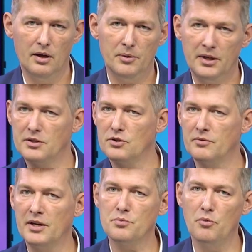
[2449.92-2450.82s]
But
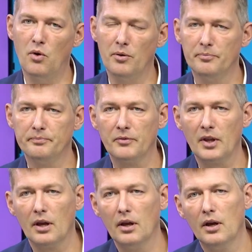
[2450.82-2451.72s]
there's more.
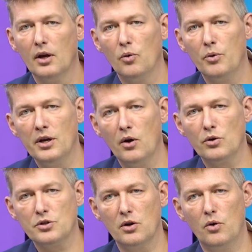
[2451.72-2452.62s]
We
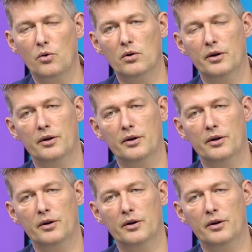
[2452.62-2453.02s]
also